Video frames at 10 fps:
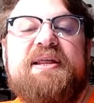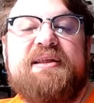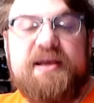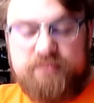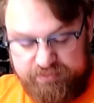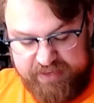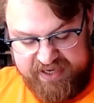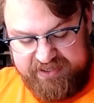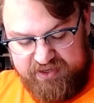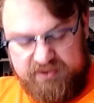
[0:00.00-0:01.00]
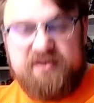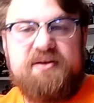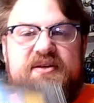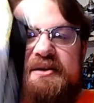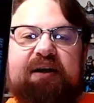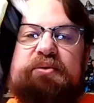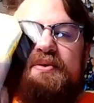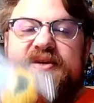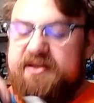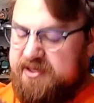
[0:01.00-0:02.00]
camera back here. I
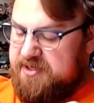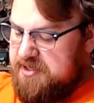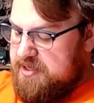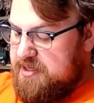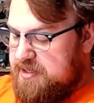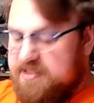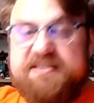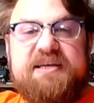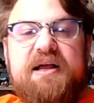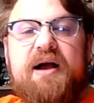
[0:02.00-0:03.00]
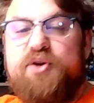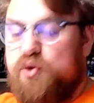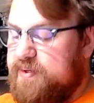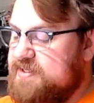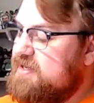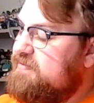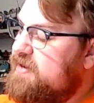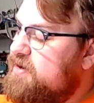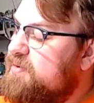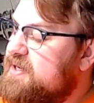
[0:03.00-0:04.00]
want you to see I'm doing stuff. I
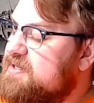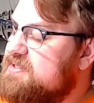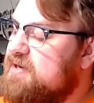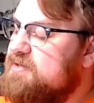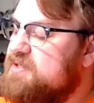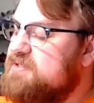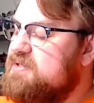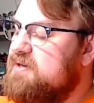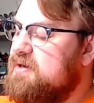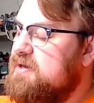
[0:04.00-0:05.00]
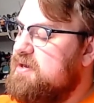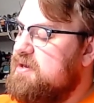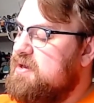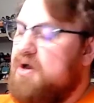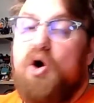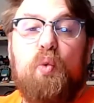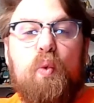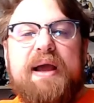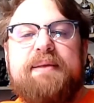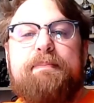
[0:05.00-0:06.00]
don't want you to stare at just a
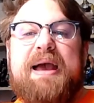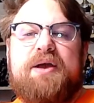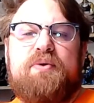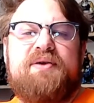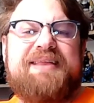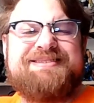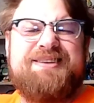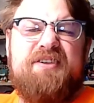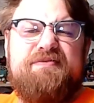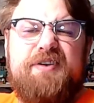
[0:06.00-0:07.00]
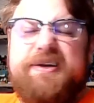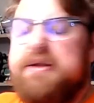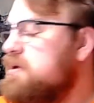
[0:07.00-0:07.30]
white background. That's not fun.